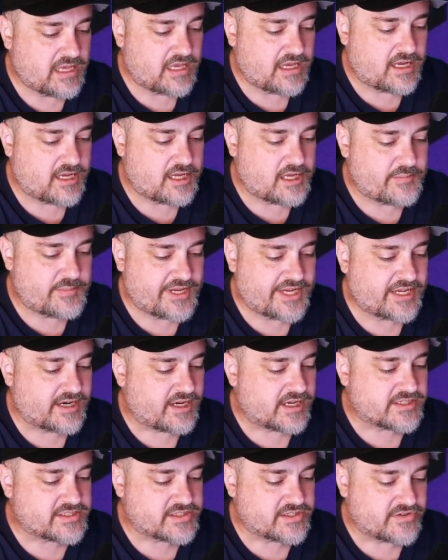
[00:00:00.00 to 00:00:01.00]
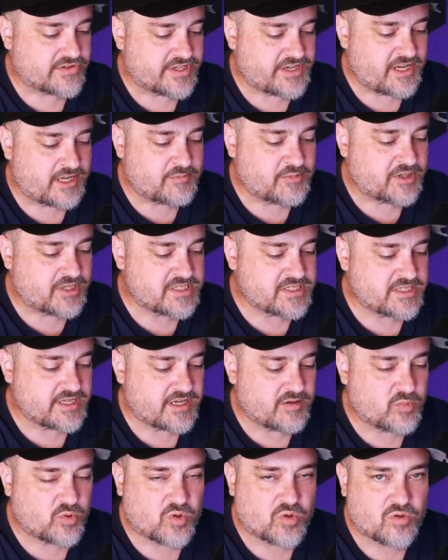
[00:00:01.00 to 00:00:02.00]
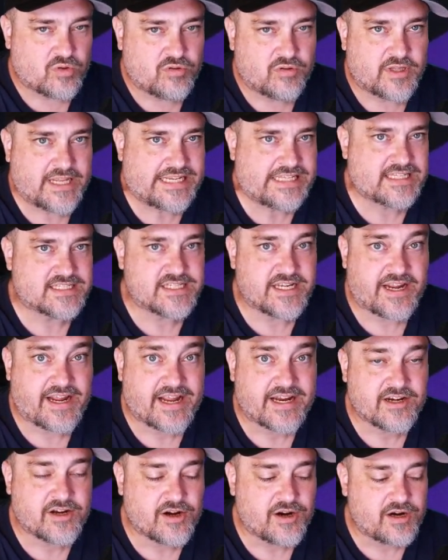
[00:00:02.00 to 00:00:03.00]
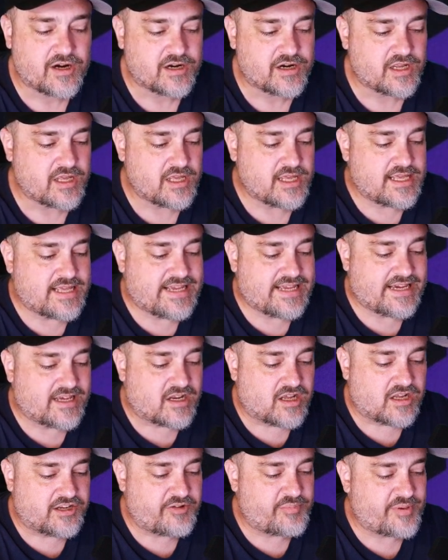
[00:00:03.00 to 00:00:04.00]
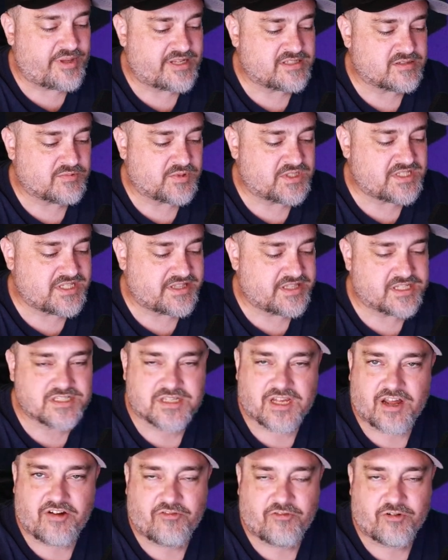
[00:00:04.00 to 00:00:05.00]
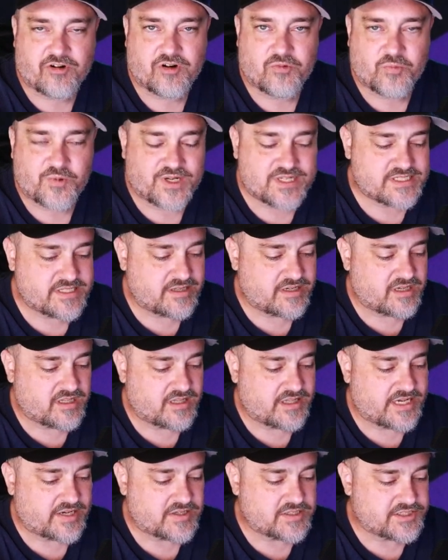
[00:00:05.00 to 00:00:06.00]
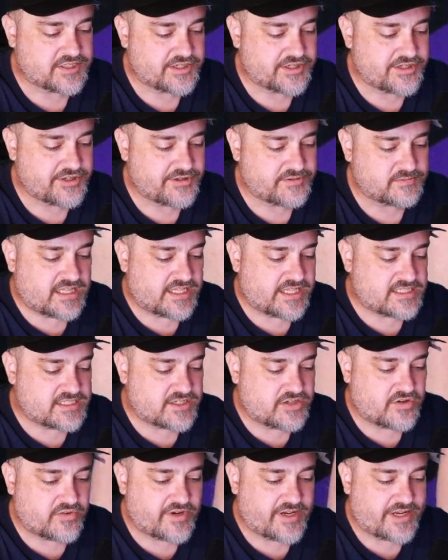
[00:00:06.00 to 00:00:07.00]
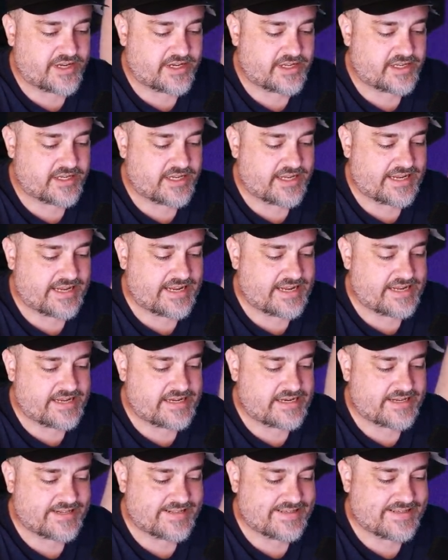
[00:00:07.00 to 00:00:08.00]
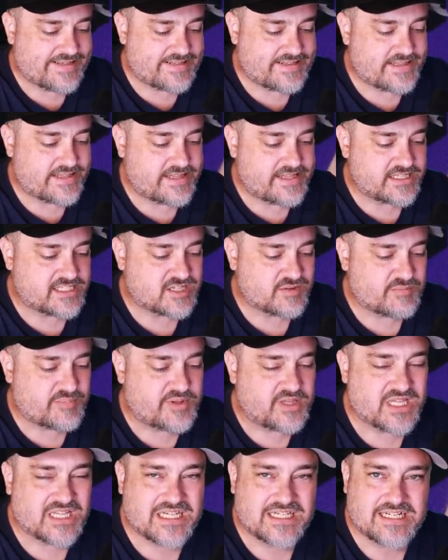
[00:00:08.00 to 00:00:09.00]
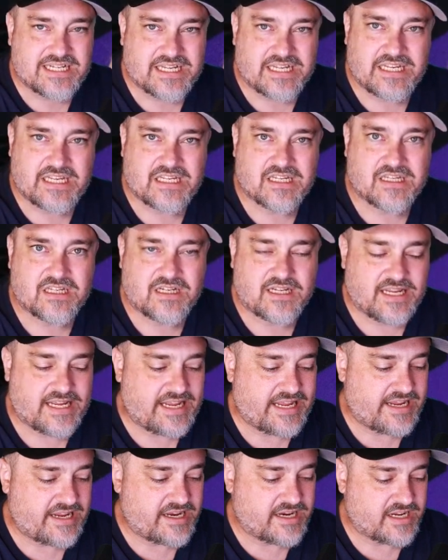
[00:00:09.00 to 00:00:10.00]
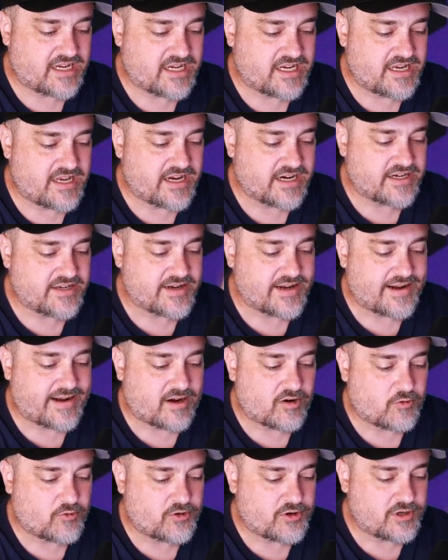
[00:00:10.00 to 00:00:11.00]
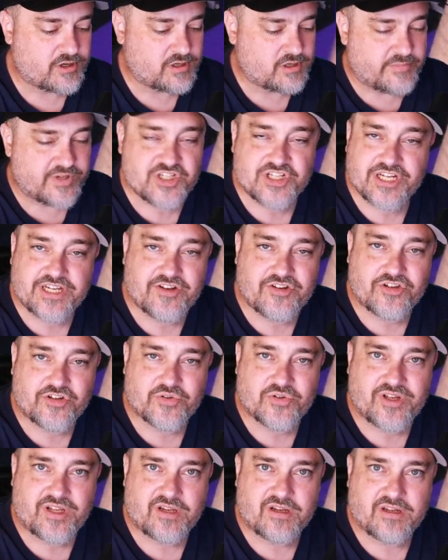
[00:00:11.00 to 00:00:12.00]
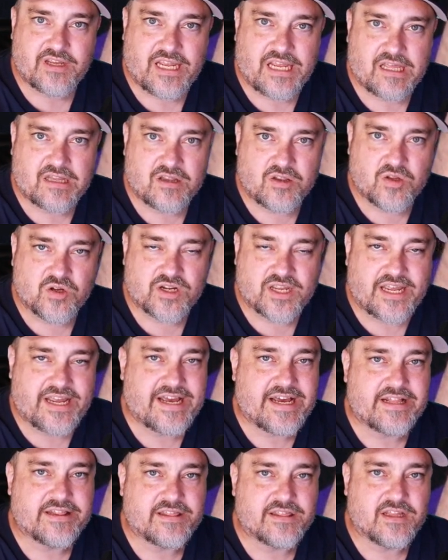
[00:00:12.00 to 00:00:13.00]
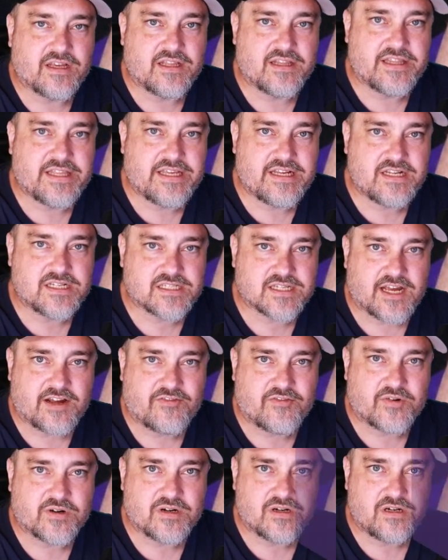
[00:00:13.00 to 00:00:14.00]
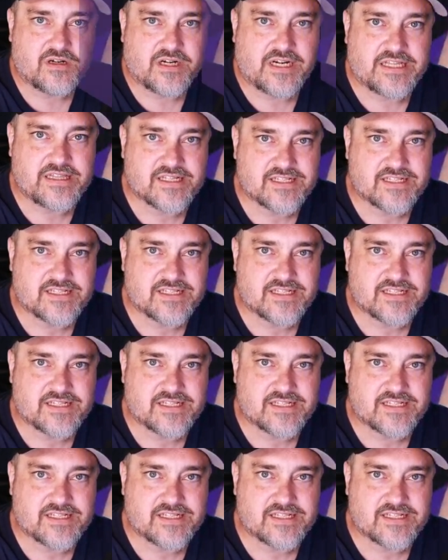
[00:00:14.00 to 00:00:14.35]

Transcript: It could also enable, disable, like let's say AdGuard. It all depends on what's in the software, what it's going to allow us to do. Let's go ahead and get this plugged in and connect our machine to it and look at the software and the